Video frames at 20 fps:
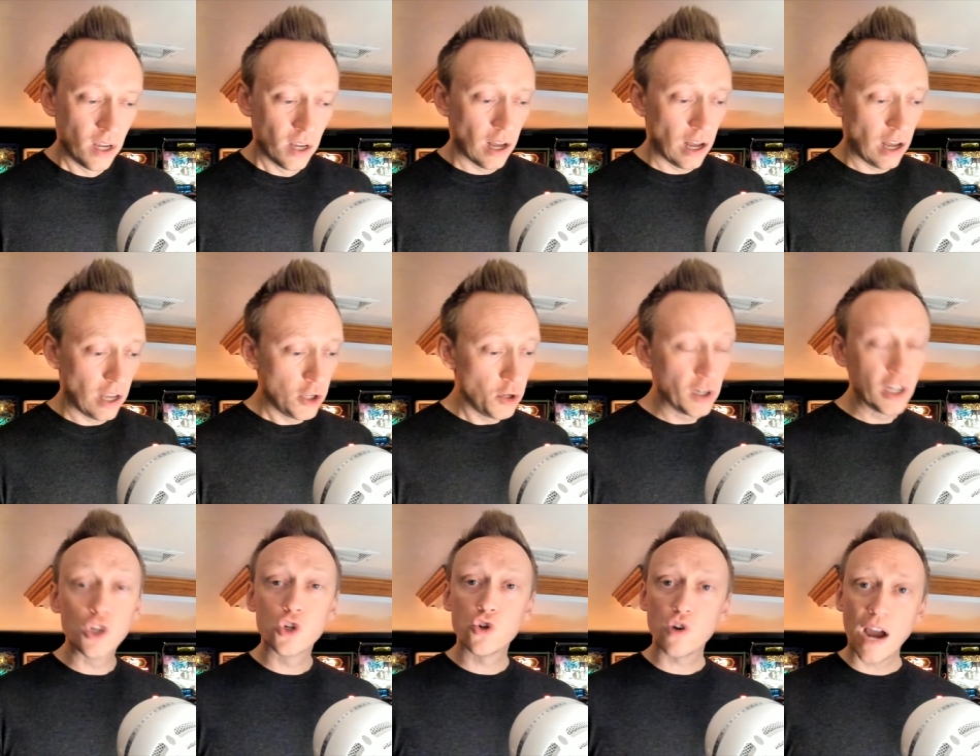you
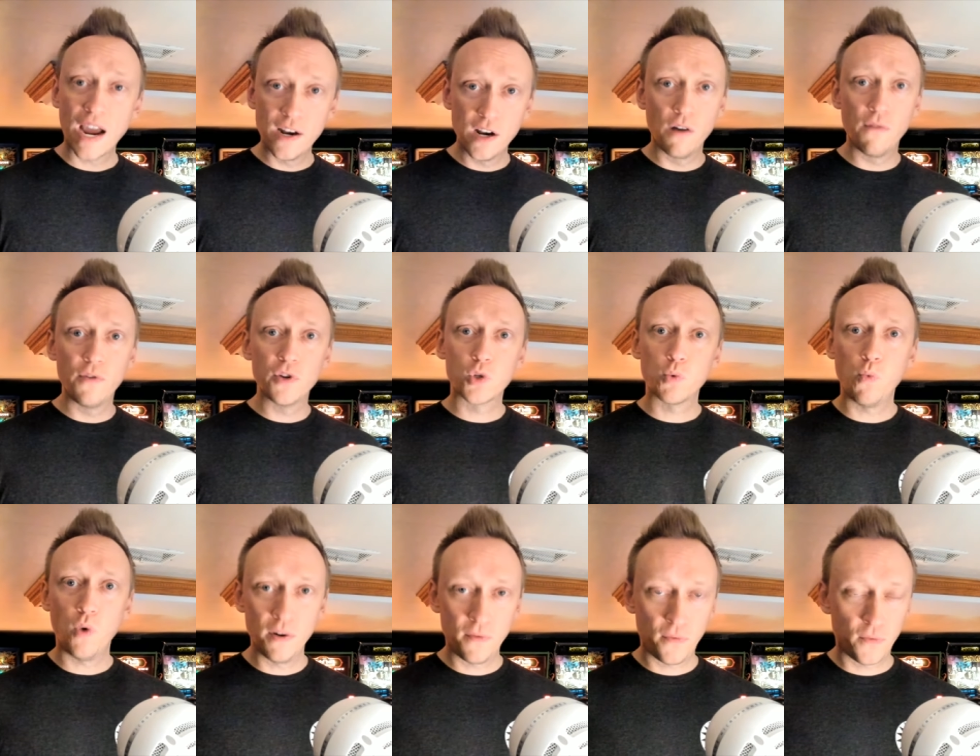can try Novus
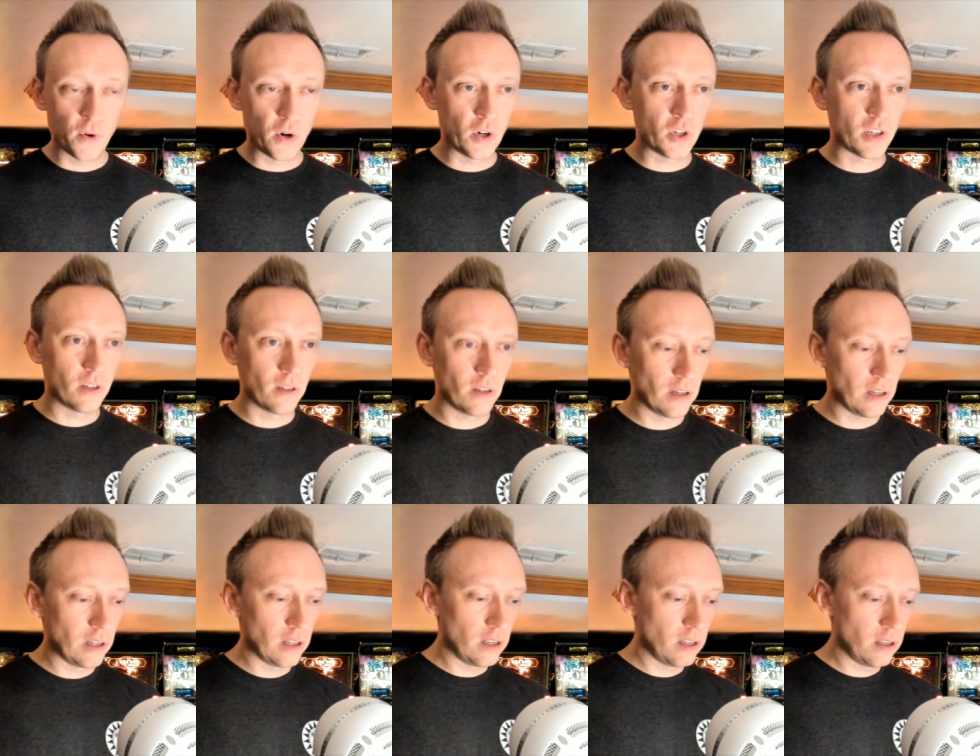1 first.
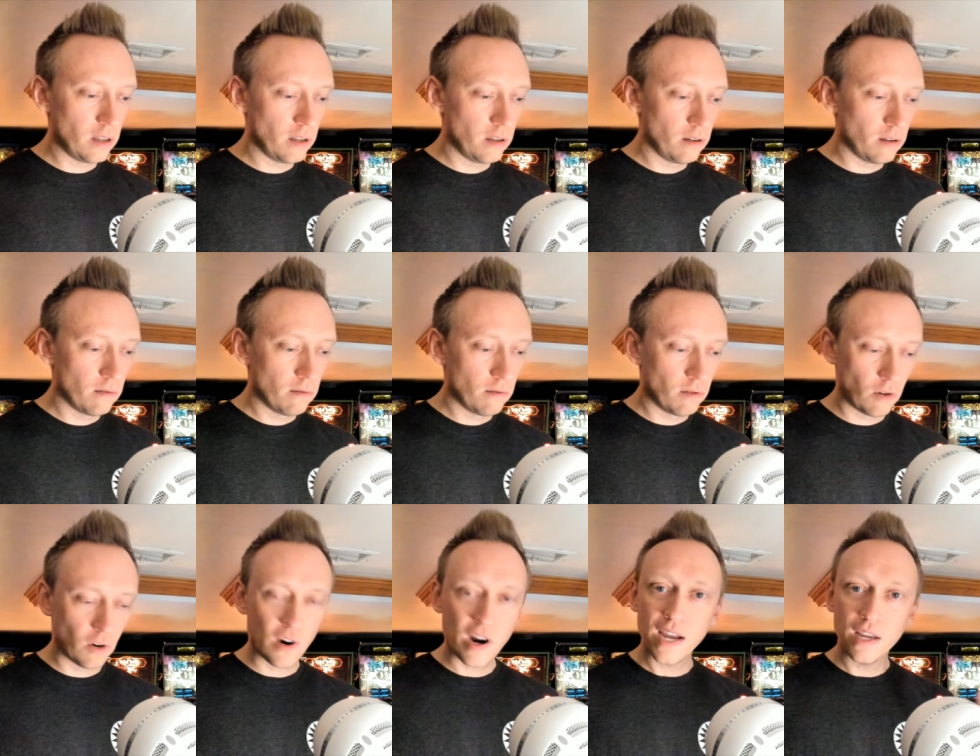
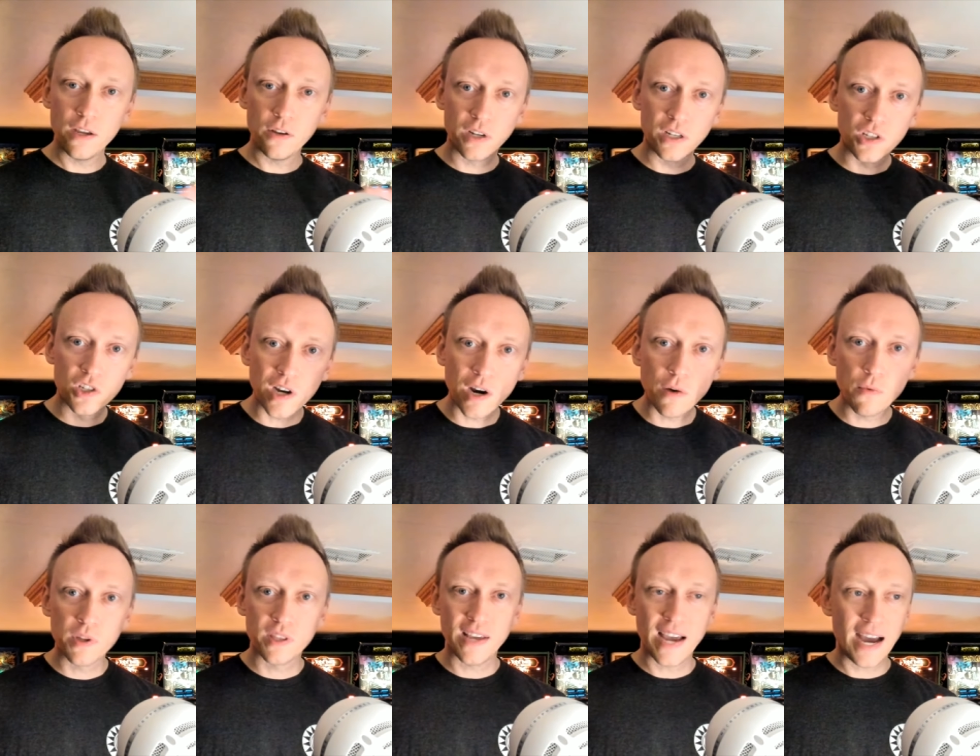Alright, you can
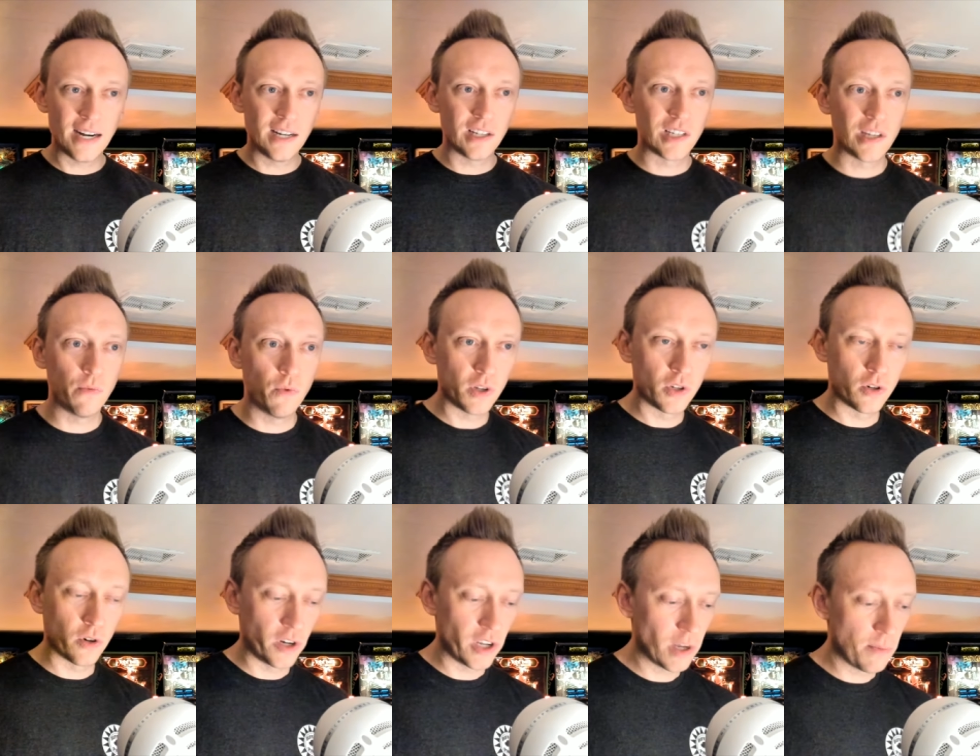start with that and see
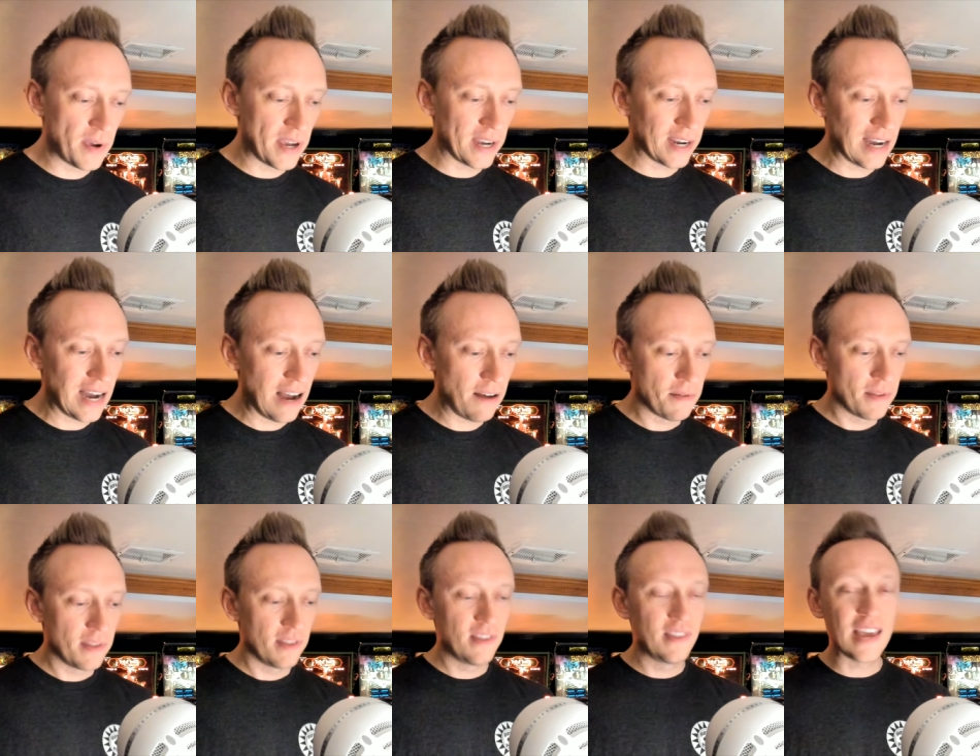what dirt you can pick
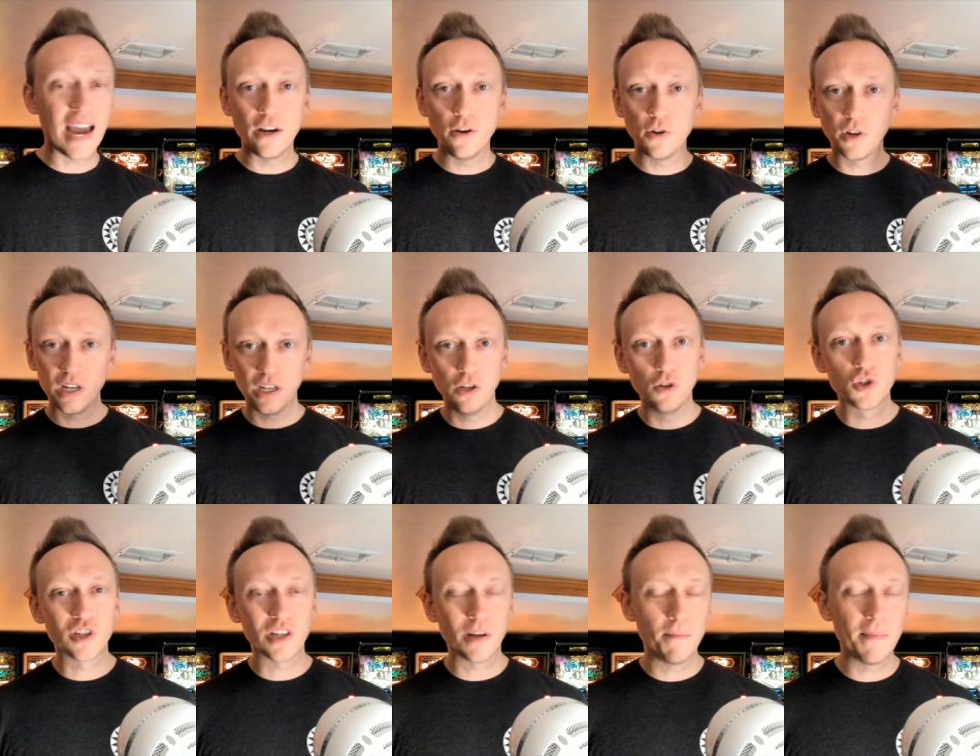off. Then you can
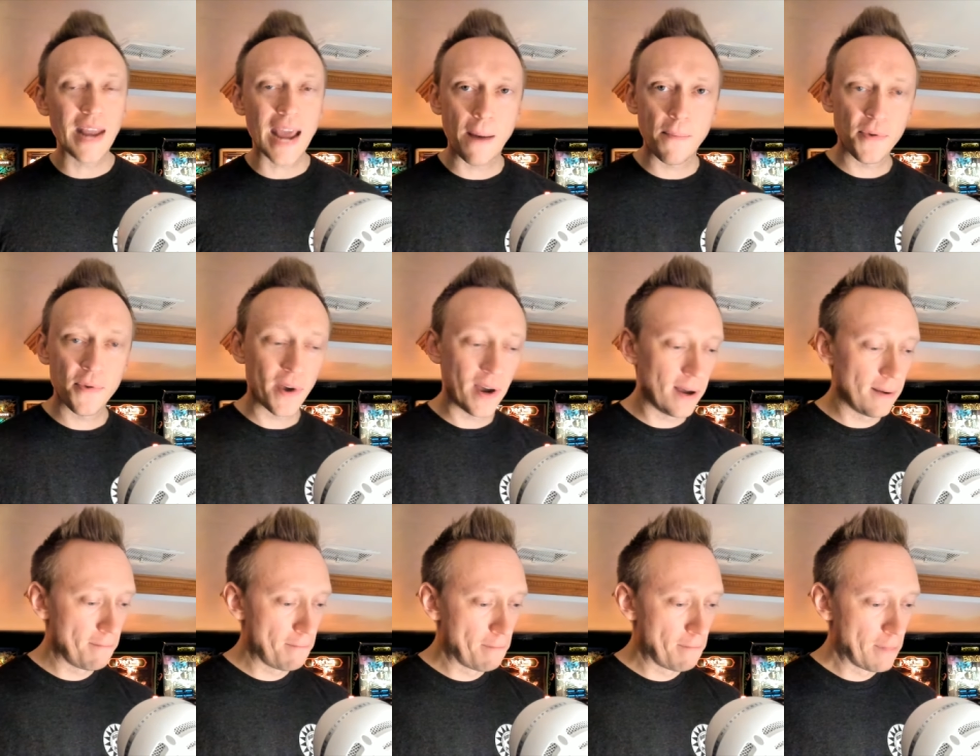use some
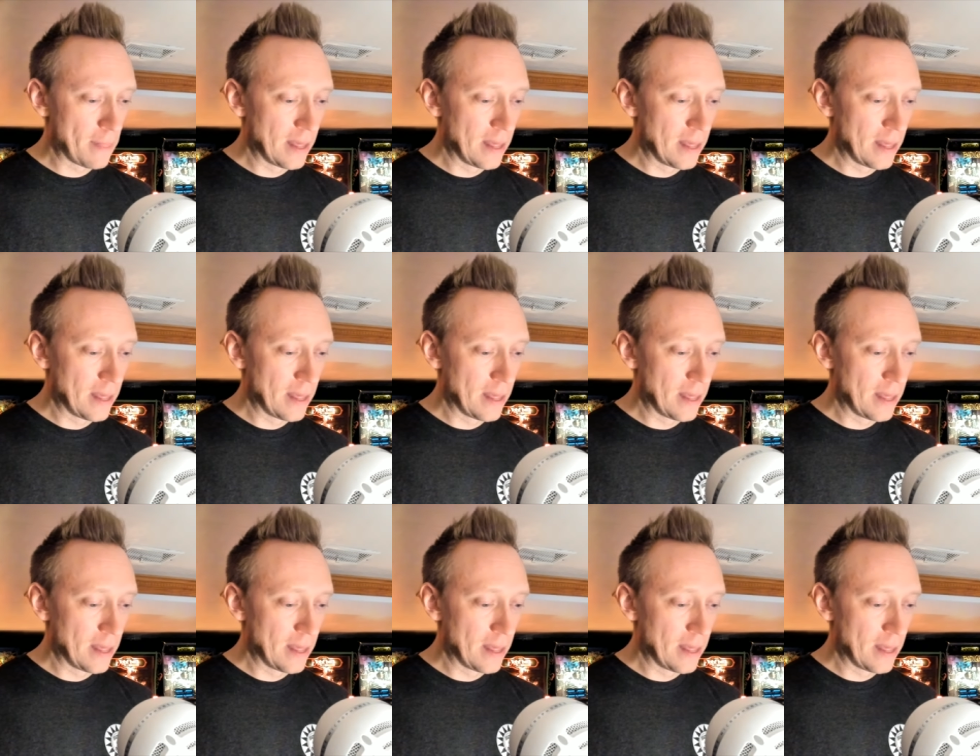naphtha.